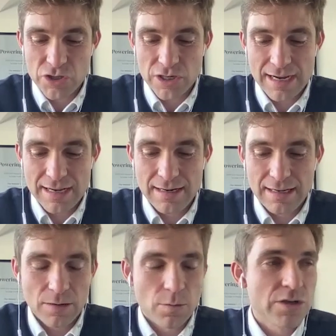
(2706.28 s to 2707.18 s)
we
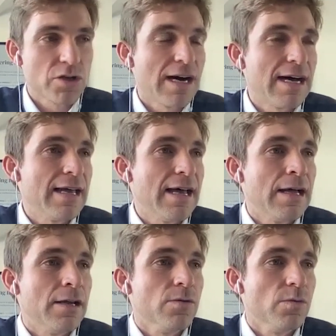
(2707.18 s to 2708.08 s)
try
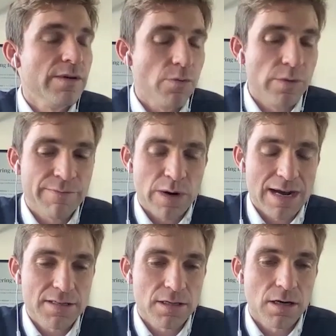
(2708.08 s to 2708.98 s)
and we
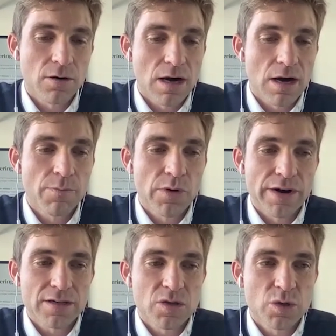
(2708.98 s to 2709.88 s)
priced our
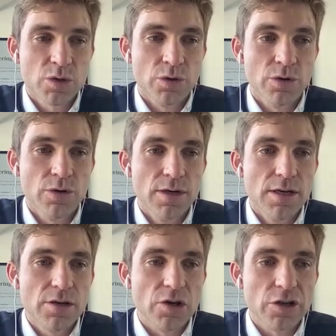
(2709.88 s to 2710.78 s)
products to
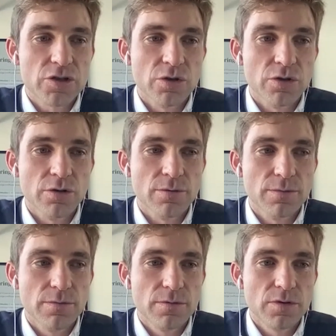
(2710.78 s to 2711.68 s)

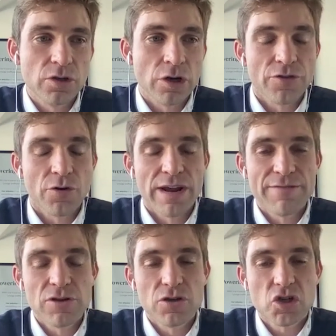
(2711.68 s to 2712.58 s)
the
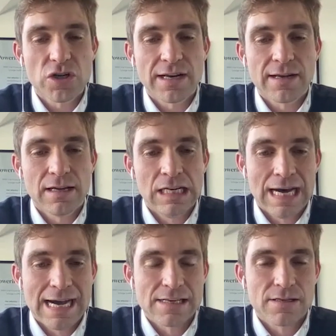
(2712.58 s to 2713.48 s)
revenue share
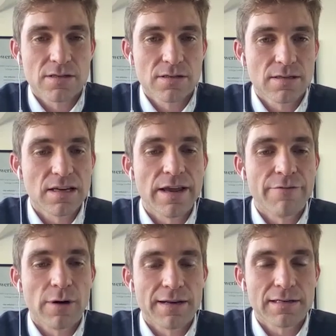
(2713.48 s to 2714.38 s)
aligns
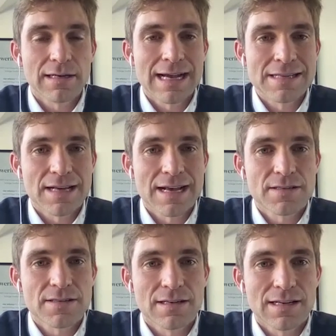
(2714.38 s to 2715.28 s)
everyone. It aligns
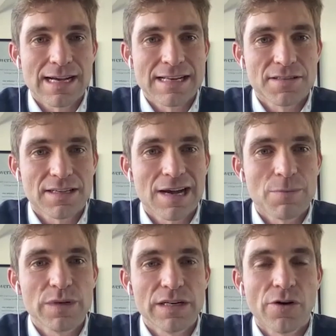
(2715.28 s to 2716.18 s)
us and it aligns the
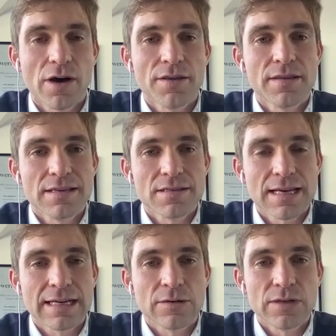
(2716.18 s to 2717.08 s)
company, rather than
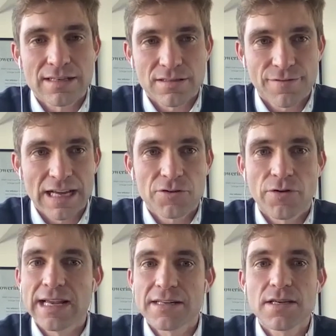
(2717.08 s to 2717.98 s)
saying, well, he has a flat
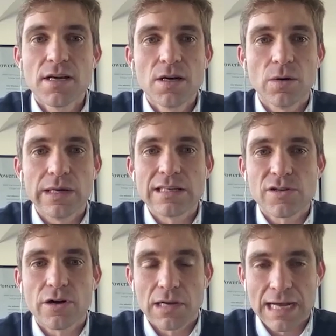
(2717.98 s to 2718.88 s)
rate where there's
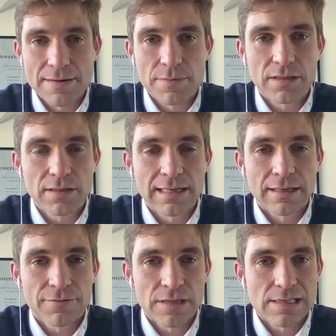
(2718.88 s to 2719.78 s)
no alignment there
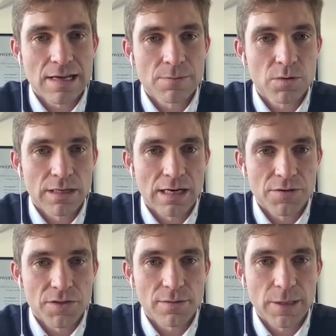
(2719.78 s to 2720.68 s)
if there's ups or
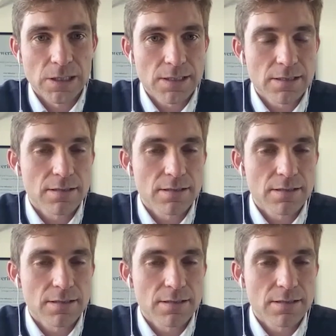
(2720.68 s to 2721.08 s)
downs in the market.